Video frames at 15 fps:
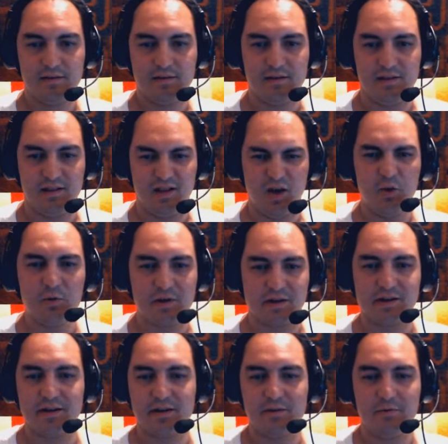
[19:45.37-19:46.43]
Lower
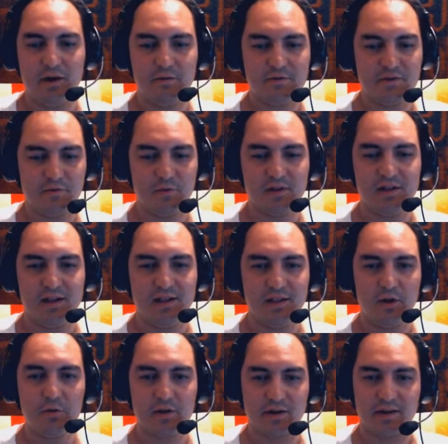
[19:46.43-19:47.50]
gear? Why would you want a
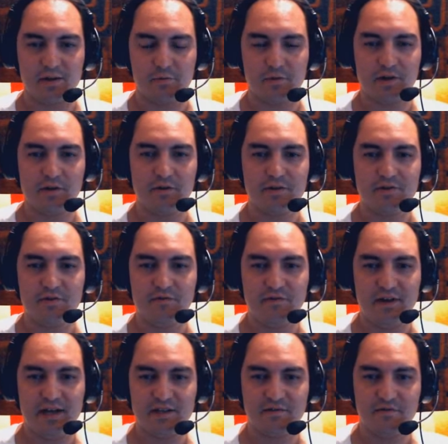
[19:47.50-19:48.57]
lower gear? We're going too
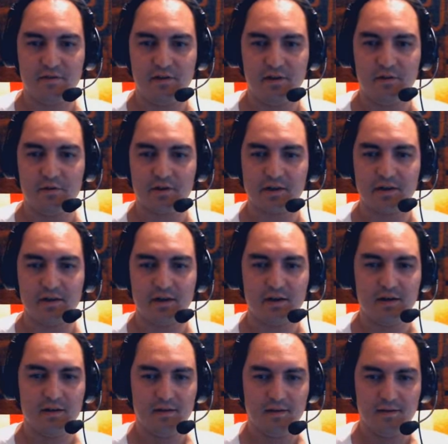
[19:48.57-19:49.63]
fast for a lower gear.
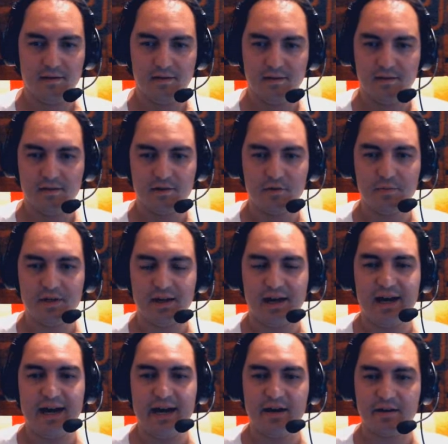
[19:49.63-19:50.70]
You mean a
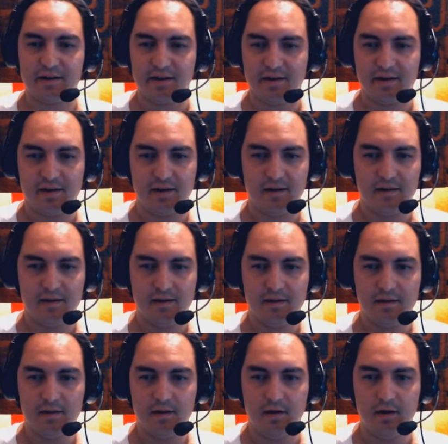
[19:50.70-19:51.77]
higher gear.
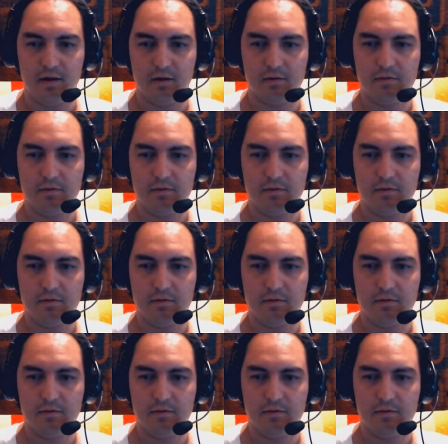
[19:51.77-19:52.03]
Uh-oh.